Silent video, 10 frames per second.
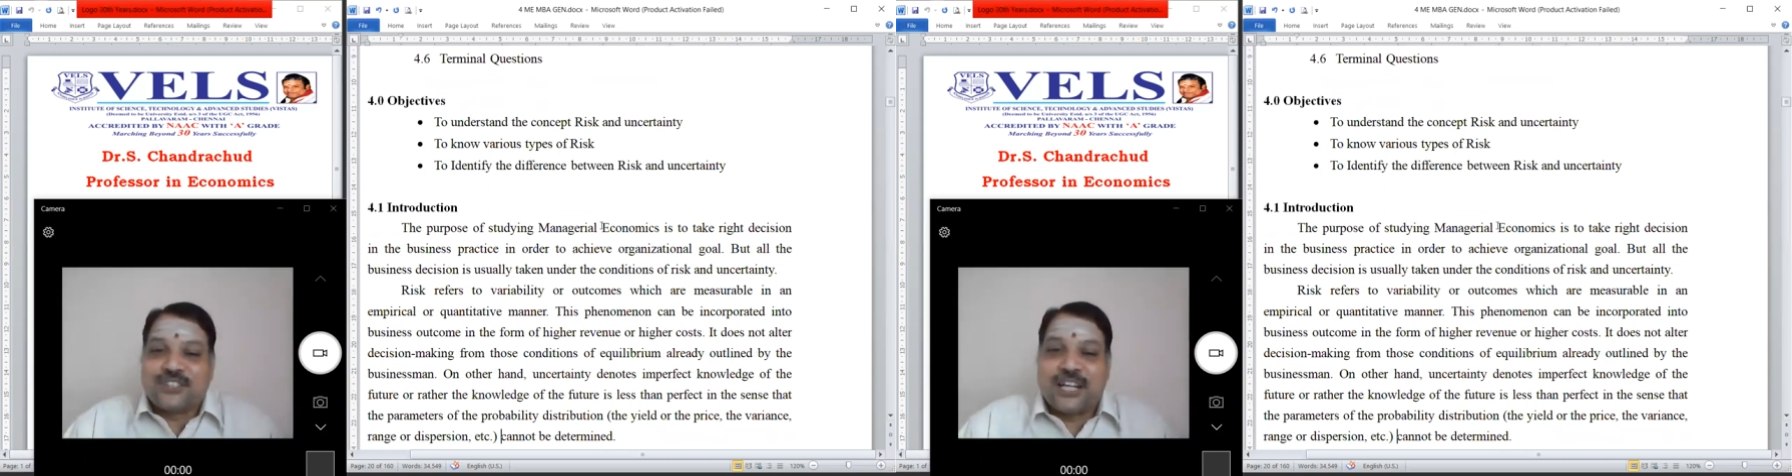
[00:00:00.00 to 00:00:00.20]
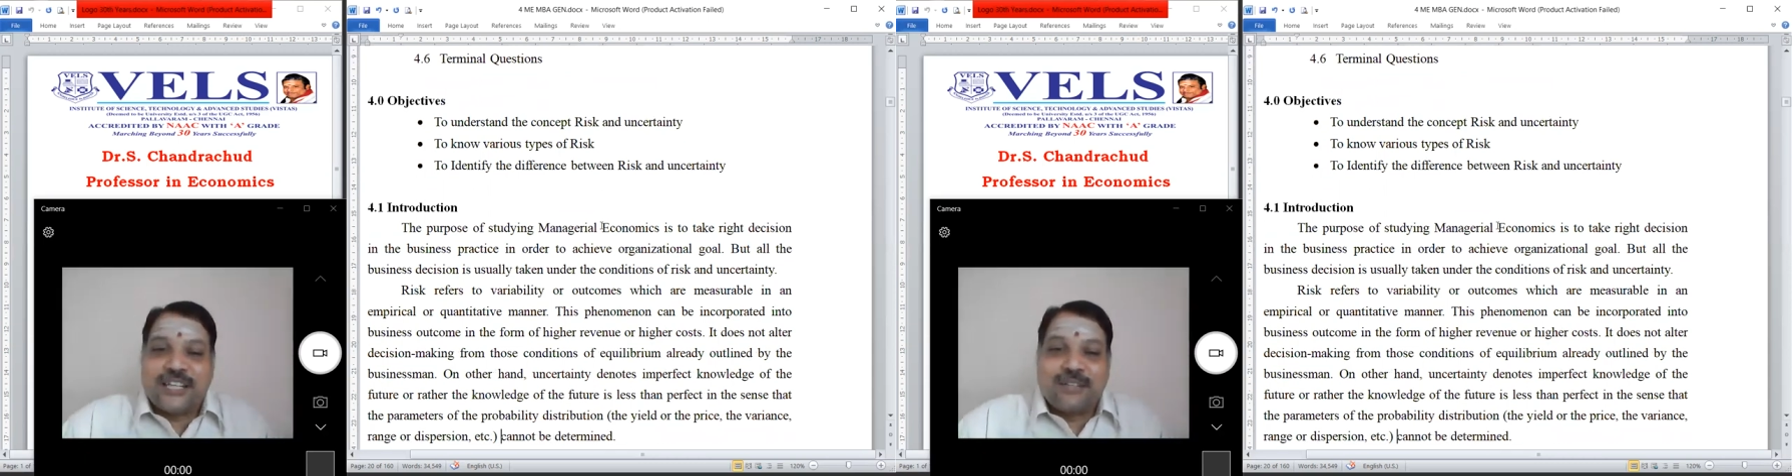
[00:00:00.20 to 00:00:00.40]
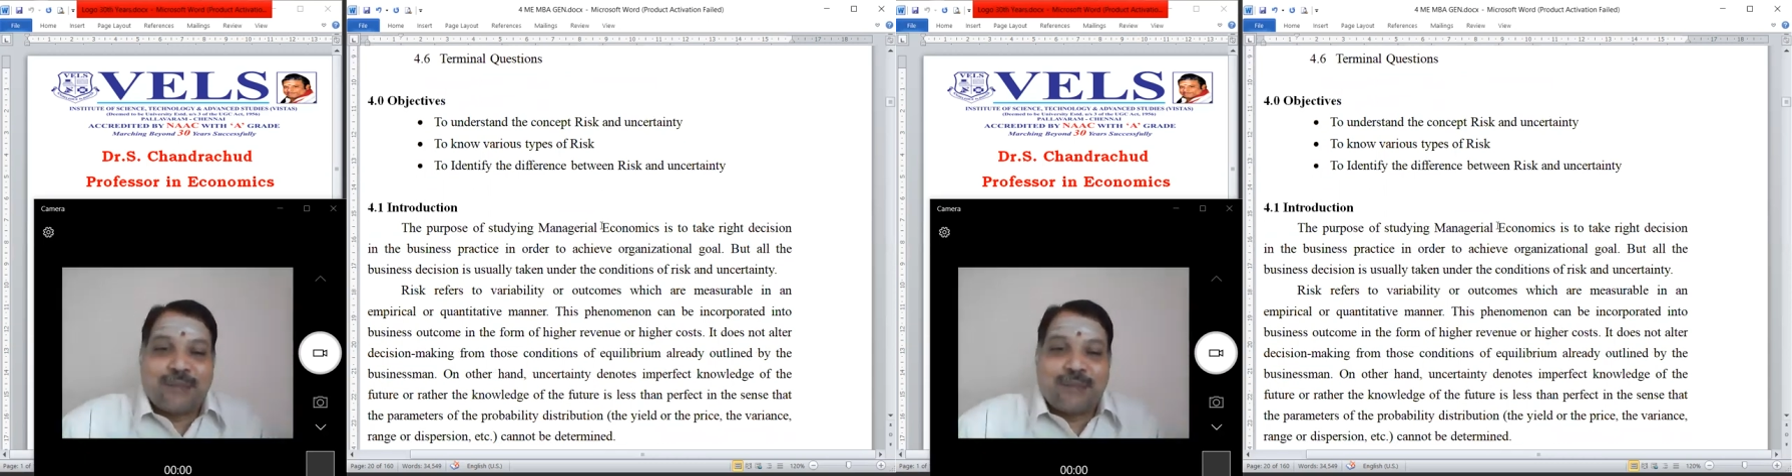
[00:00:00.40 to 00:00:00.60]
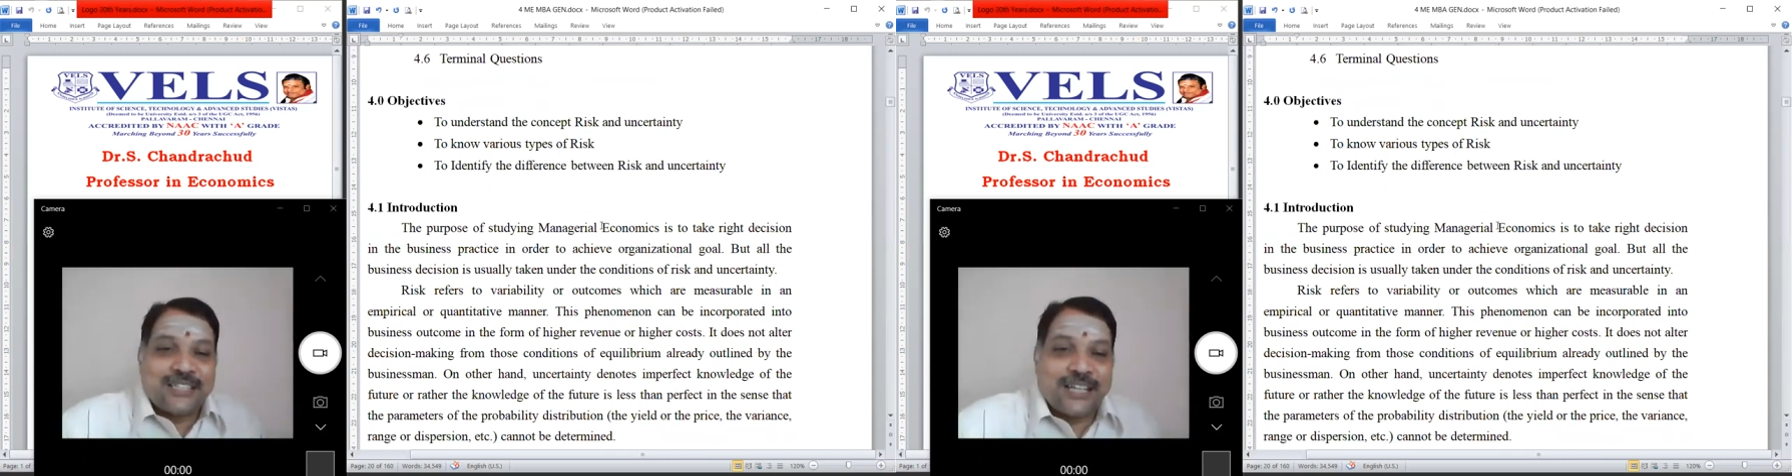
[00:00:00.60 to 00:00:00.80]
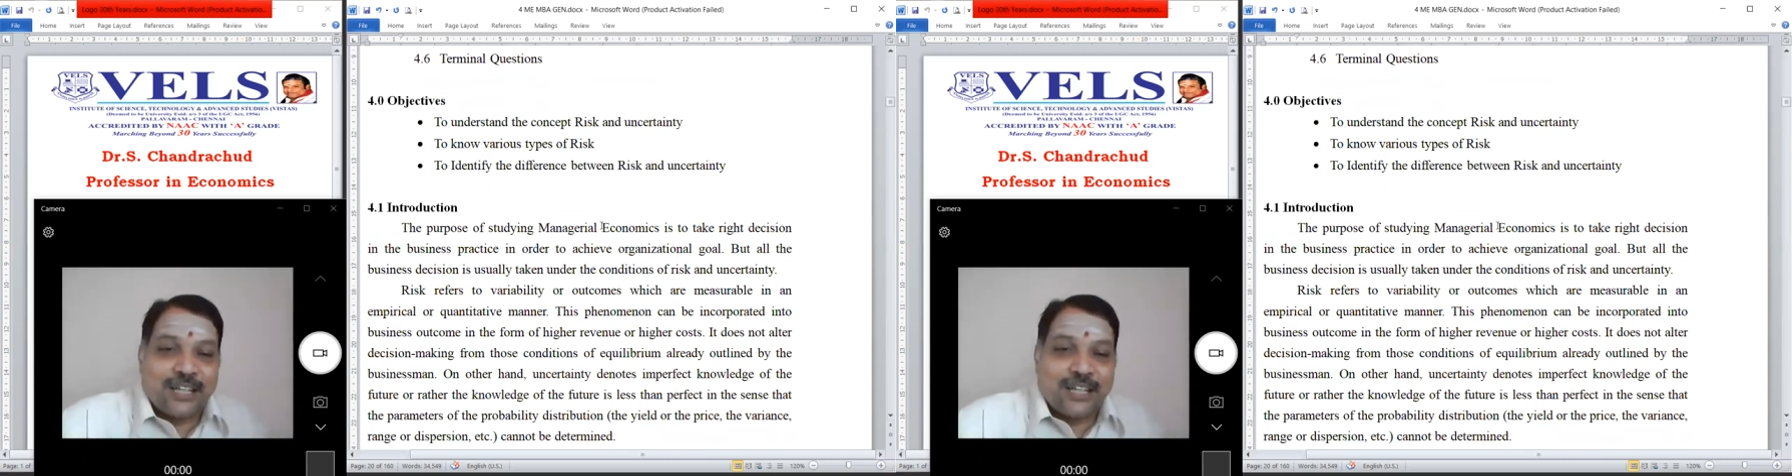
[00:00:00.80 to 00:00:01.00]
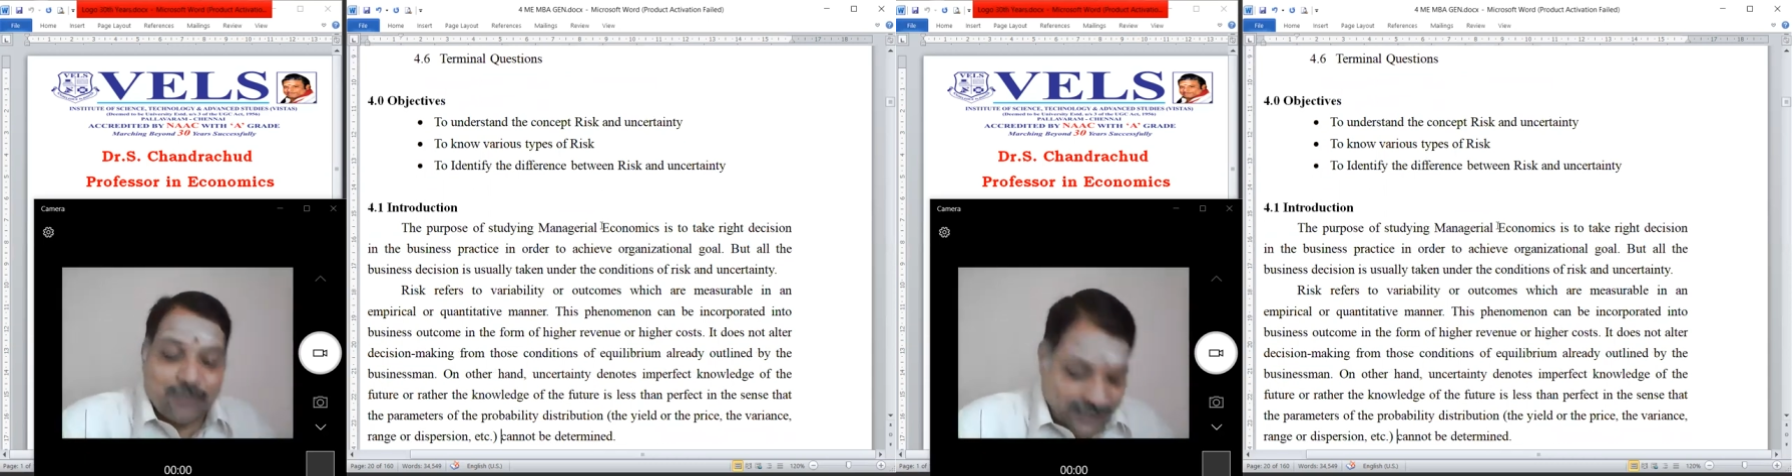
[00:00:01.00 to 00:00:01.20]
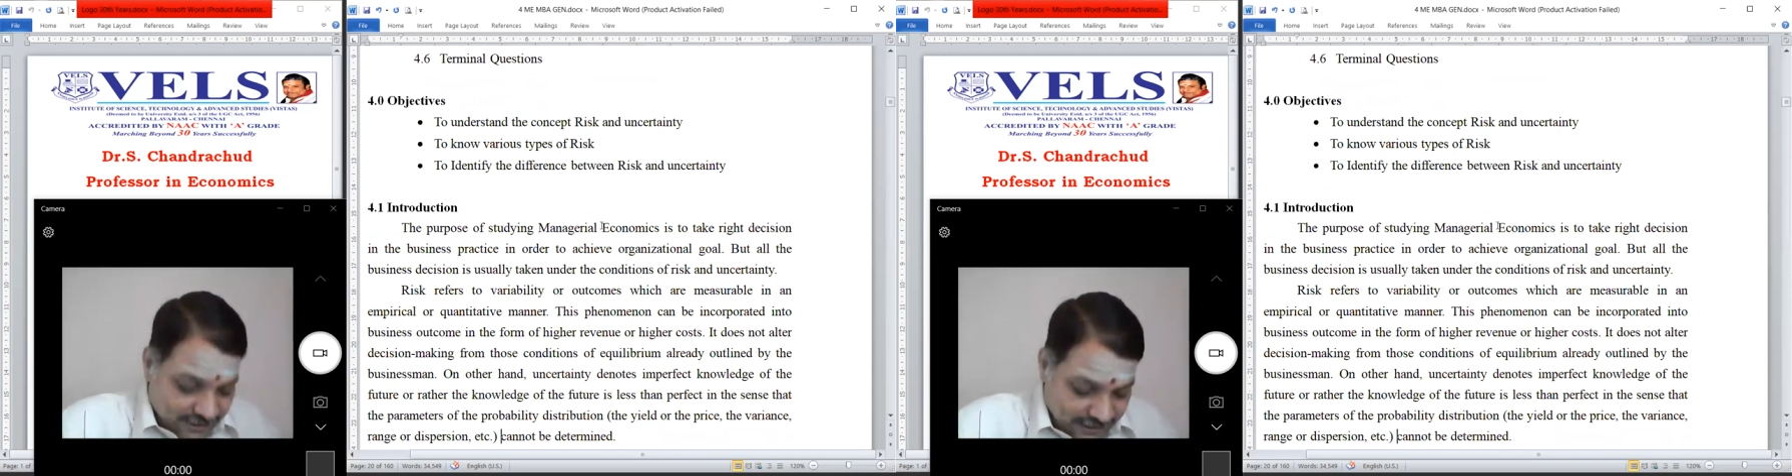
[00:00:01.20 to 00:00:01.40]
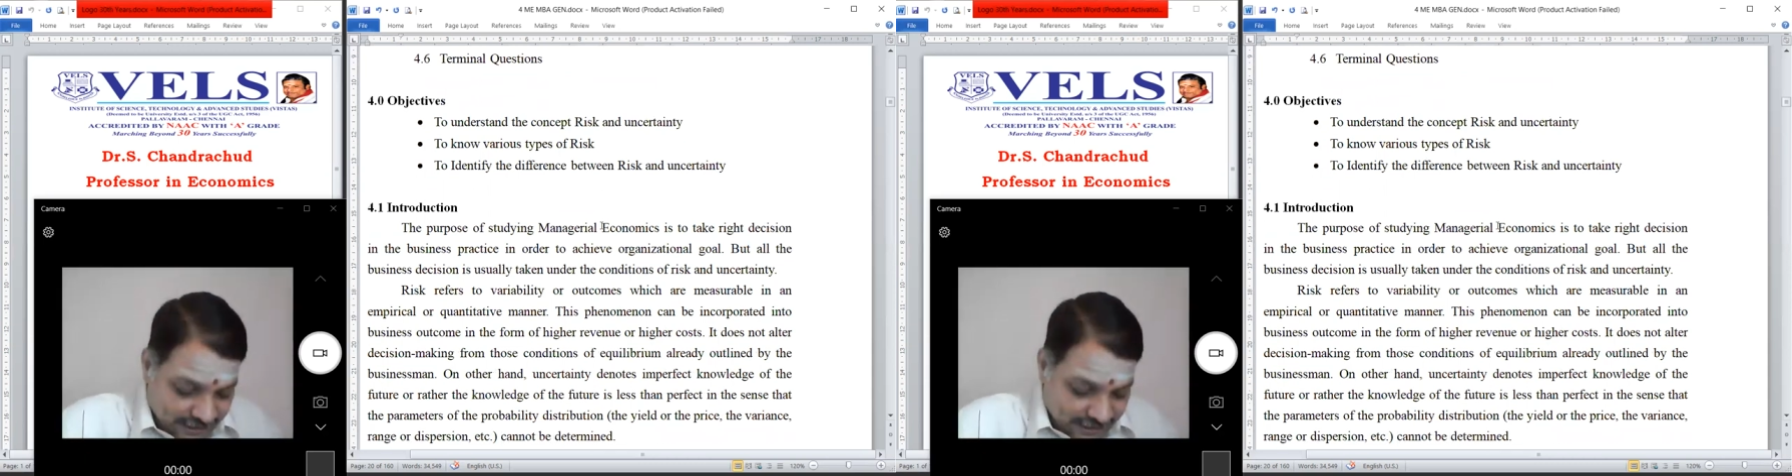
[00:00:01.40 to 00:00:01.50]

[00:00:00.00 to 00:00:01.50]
studying management economics